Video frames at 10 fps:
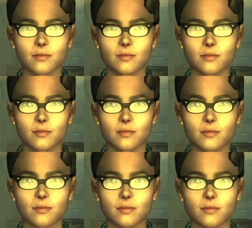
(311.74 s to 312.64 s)

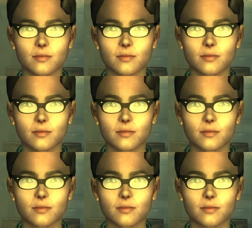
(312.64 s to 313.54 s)

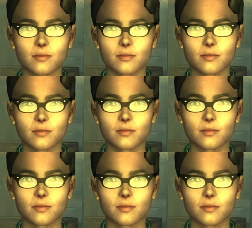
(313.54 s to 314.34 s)
(no one is talking)